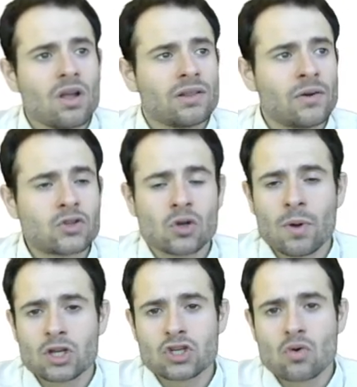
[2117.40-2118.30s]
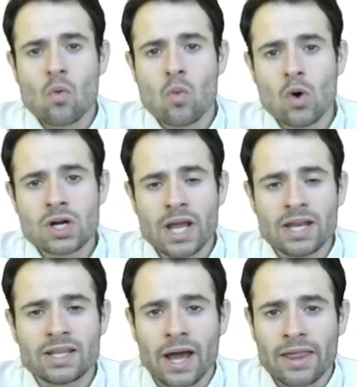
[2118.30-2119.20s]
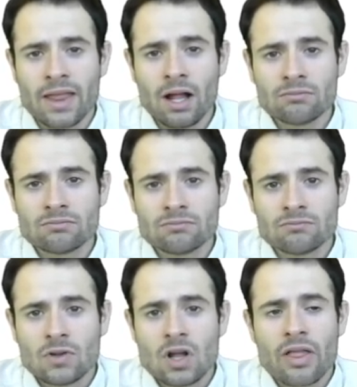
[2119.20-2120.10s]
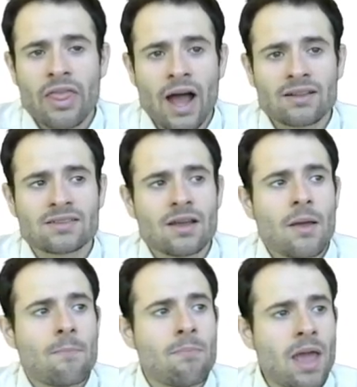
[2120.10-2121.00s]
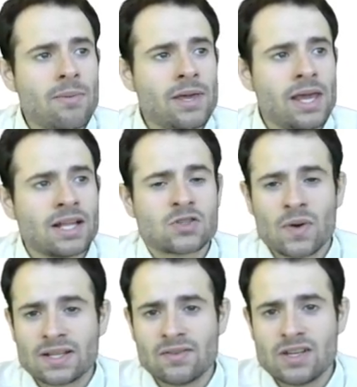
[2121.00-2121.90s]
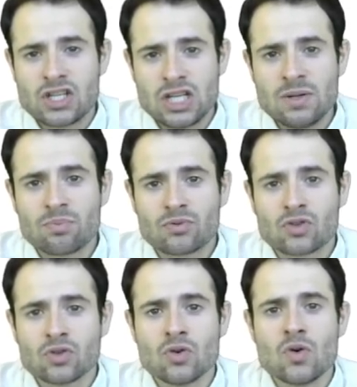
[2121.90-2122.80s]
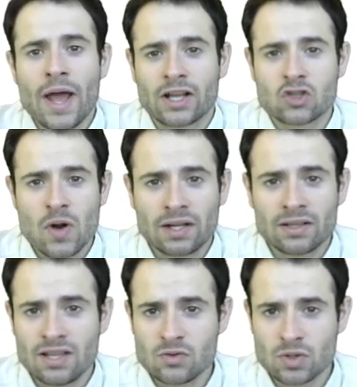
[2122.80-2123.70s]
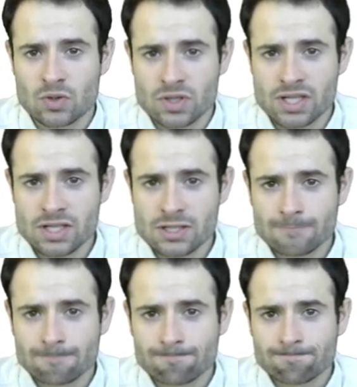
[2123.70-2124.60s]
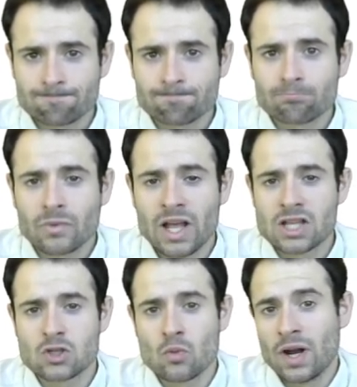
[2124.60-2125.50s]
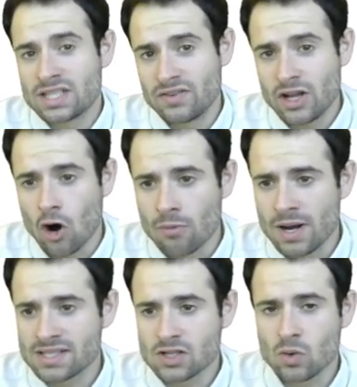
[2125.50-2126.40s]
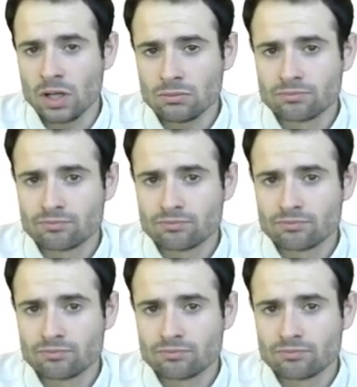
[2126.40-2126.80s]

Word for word: there is so much wood in Canada that maybe it's relatively cheap to extract these resources. It's relatively harmless as well.